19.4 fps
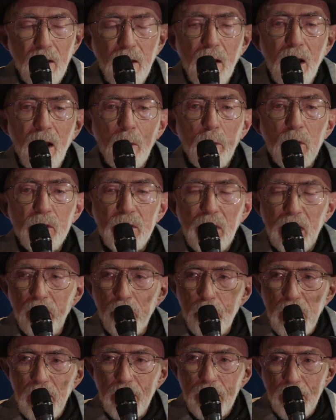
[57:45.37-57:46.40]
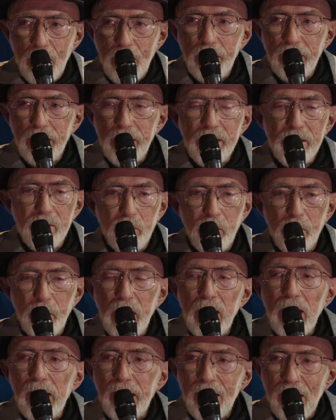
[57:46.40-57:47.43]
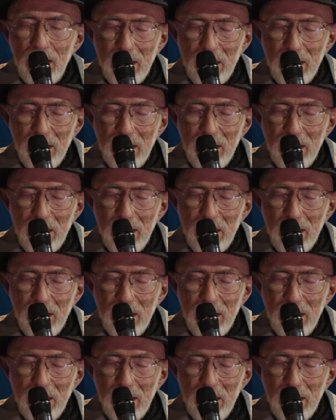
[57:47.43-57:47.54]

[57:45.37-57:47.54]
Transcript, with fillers: almost all of my colleagues buy